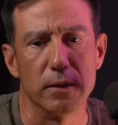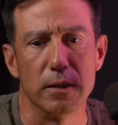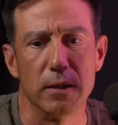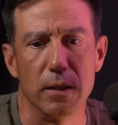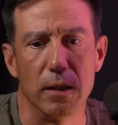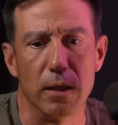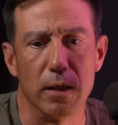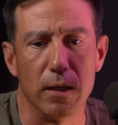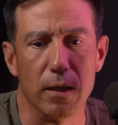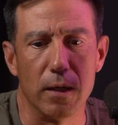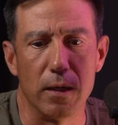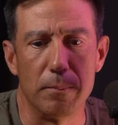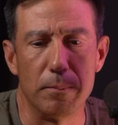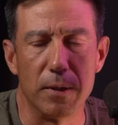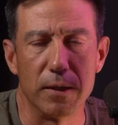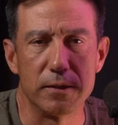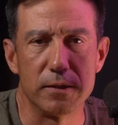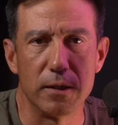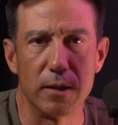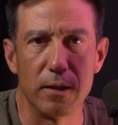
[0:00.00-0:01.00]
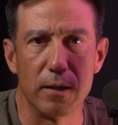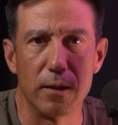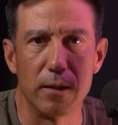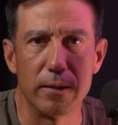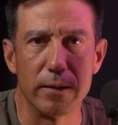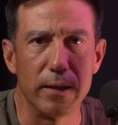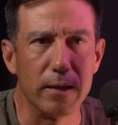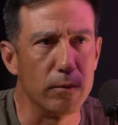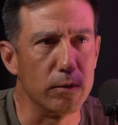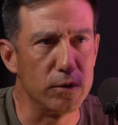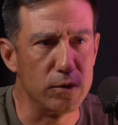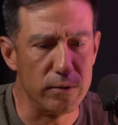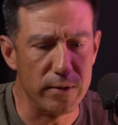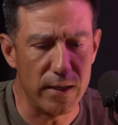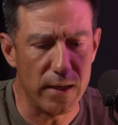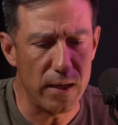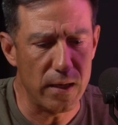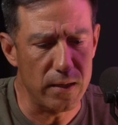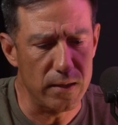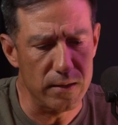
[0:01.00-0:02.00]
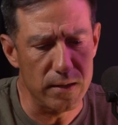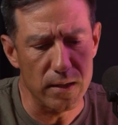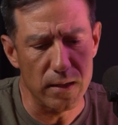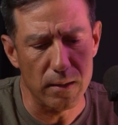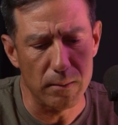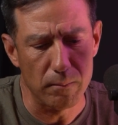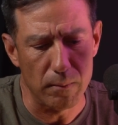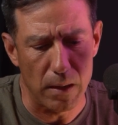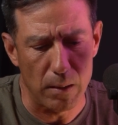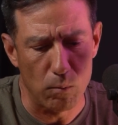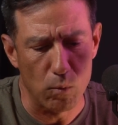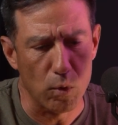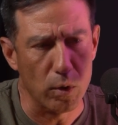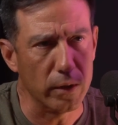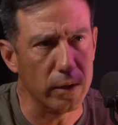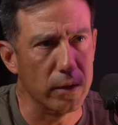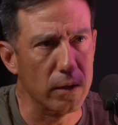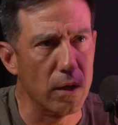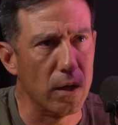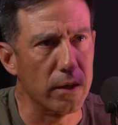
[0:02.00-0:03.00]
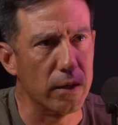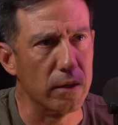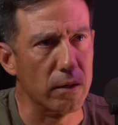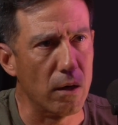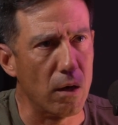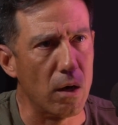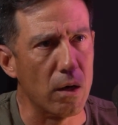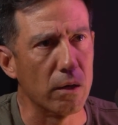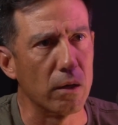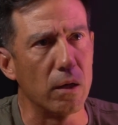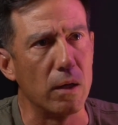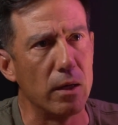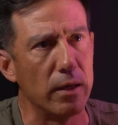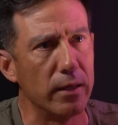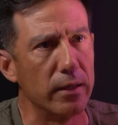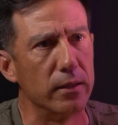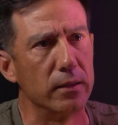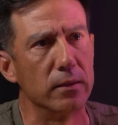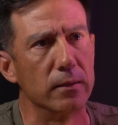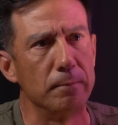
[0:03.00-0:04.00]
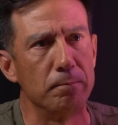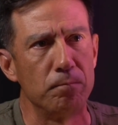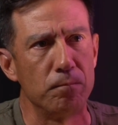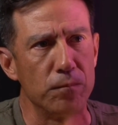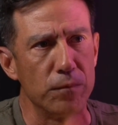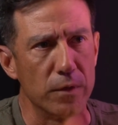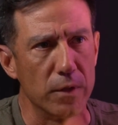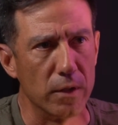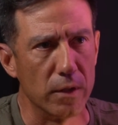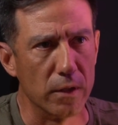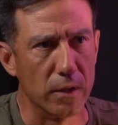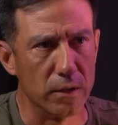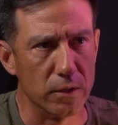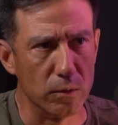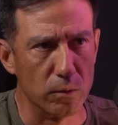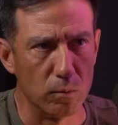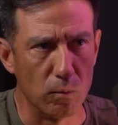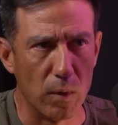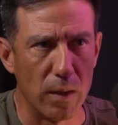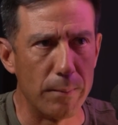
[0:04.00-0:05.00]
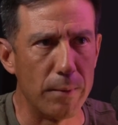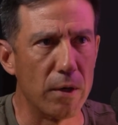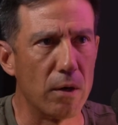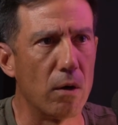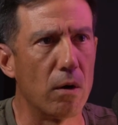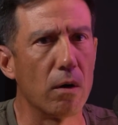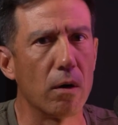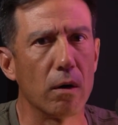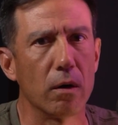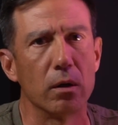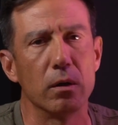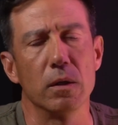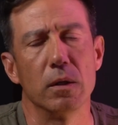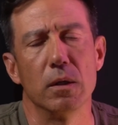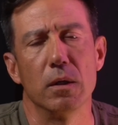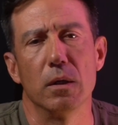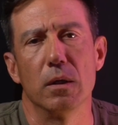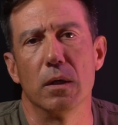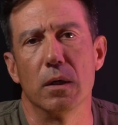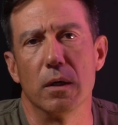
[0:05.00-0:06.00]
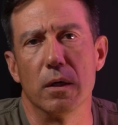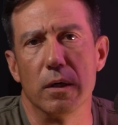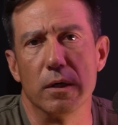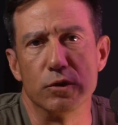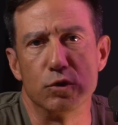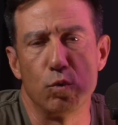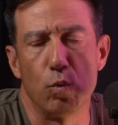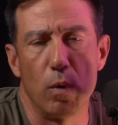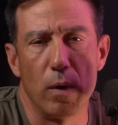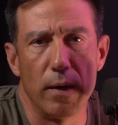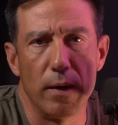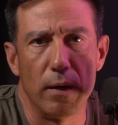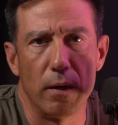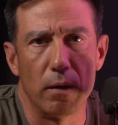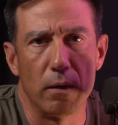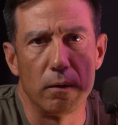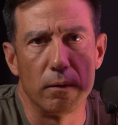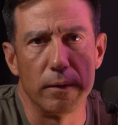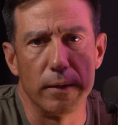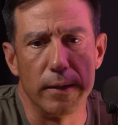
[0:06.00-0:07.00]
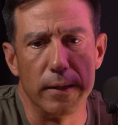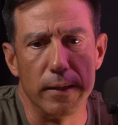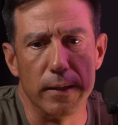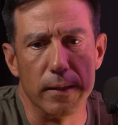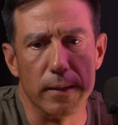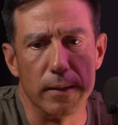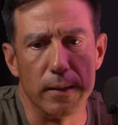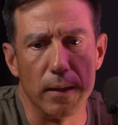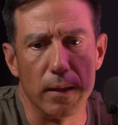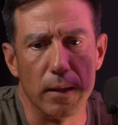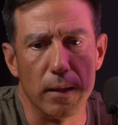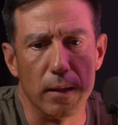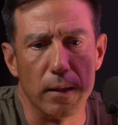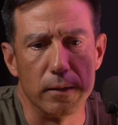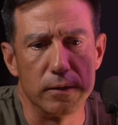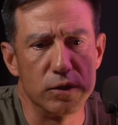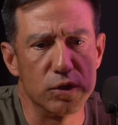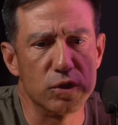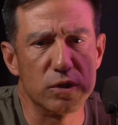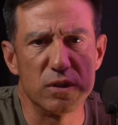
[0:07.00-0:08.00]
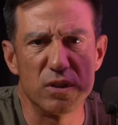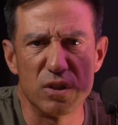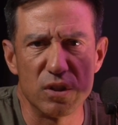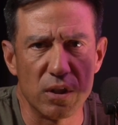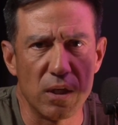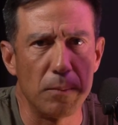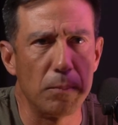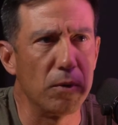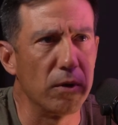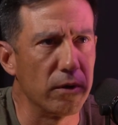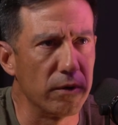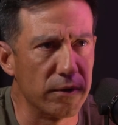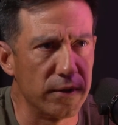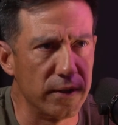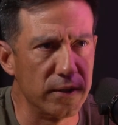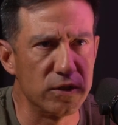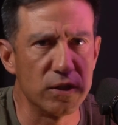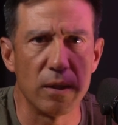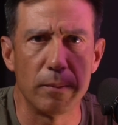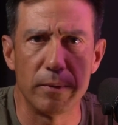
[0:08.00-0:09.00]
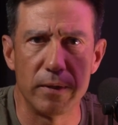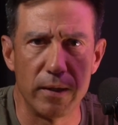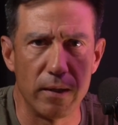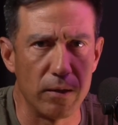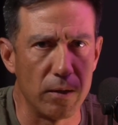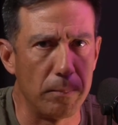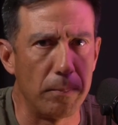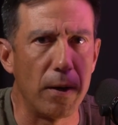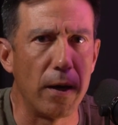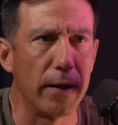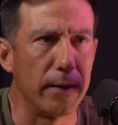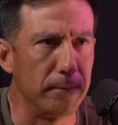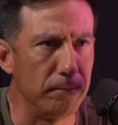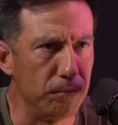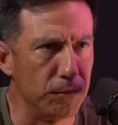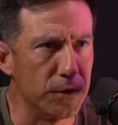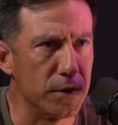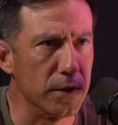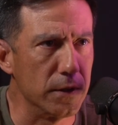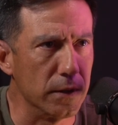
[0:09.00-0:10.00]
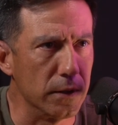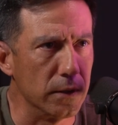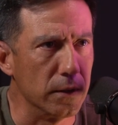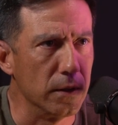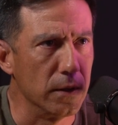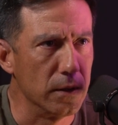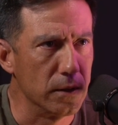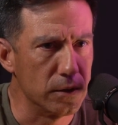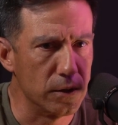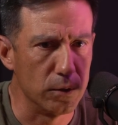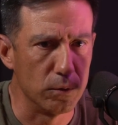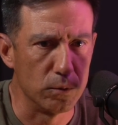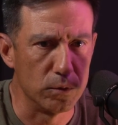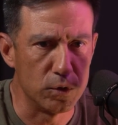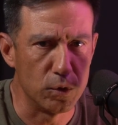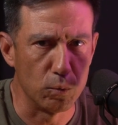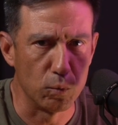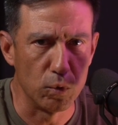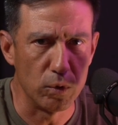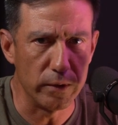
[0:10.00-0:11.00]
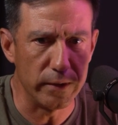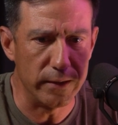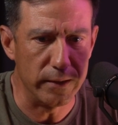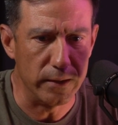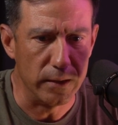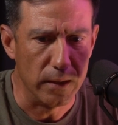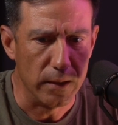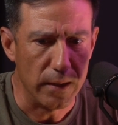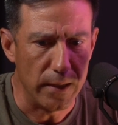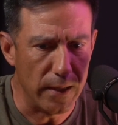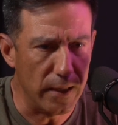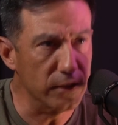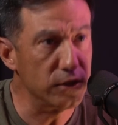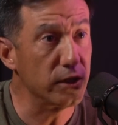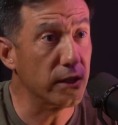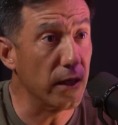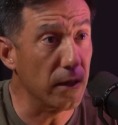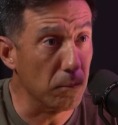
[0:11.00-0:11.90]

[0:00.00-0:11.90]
We'll do that. And then I'm working on an online webinar as well, and just a couple other things coming down the pipe to really educate